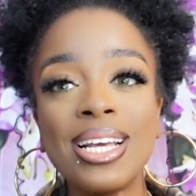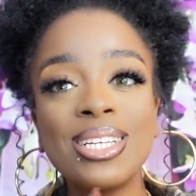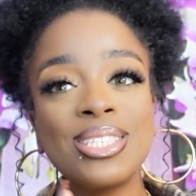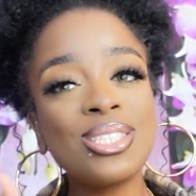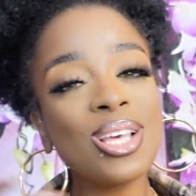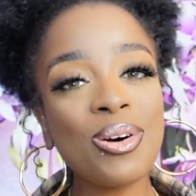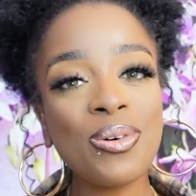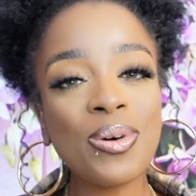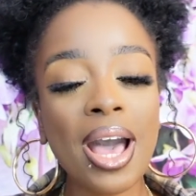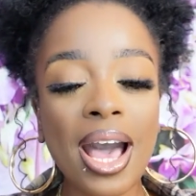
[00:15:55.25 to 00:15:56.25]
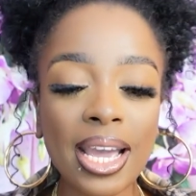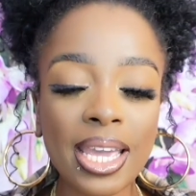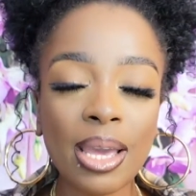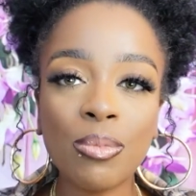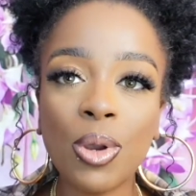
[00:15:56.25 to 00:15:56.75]
So I
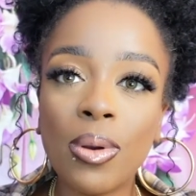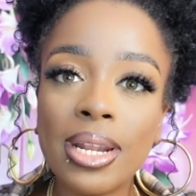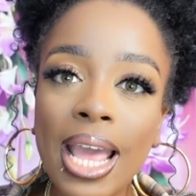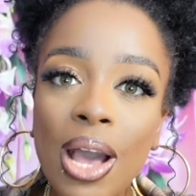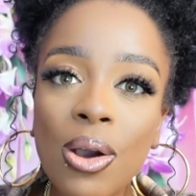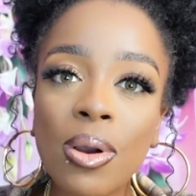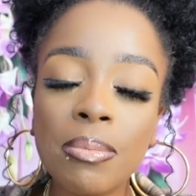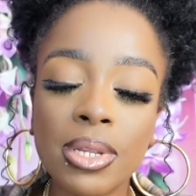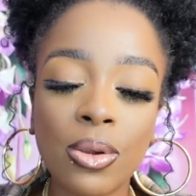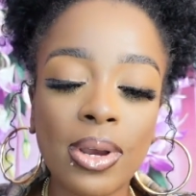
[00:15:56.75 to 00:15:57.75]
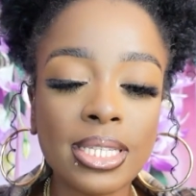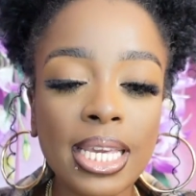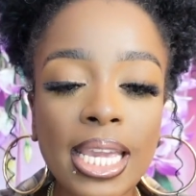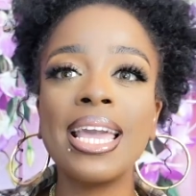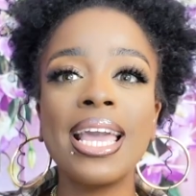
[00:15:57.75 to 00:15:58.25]
am going out. I'm going to go out to
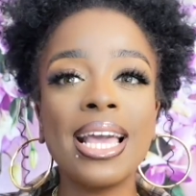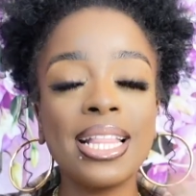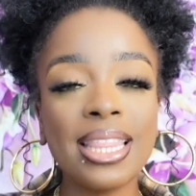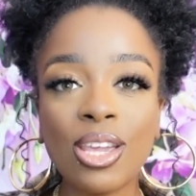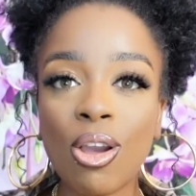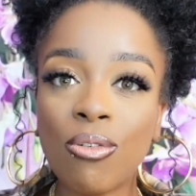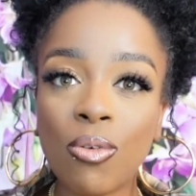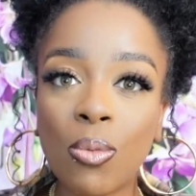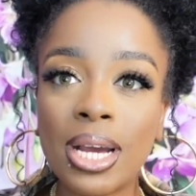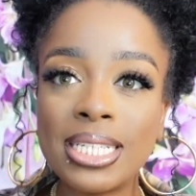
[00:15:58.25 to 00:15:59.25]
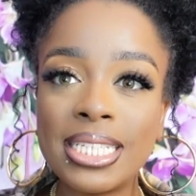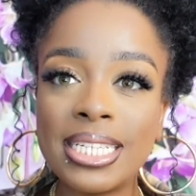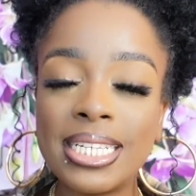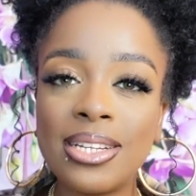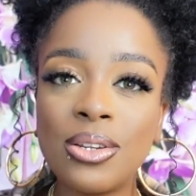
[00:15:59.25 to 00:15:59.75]
eat. Thank y'all for
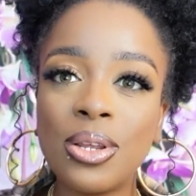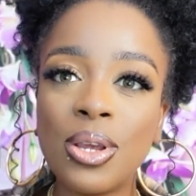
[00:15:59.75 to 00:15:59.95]
watching.